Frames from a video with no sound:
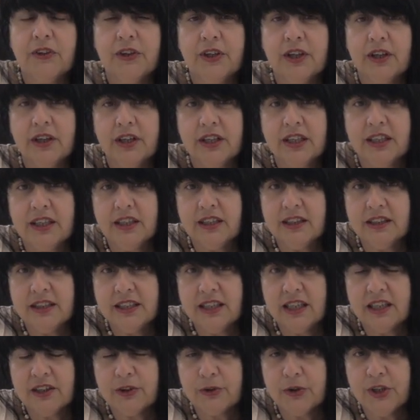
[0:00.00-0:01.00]
uh, in
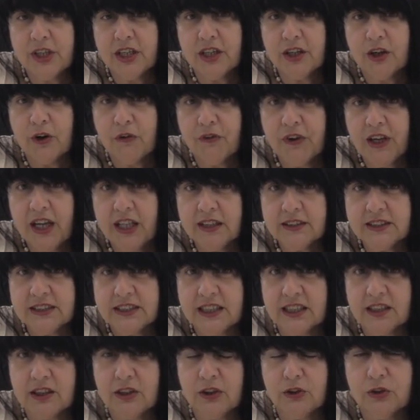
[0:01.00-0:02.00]
the area of health
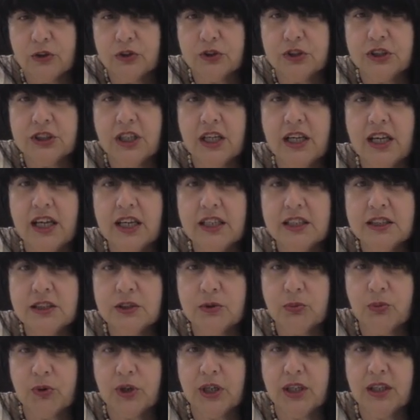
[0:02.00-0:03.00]
psychology as
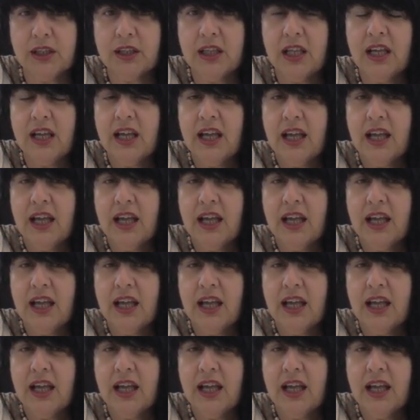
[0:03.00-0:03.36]
well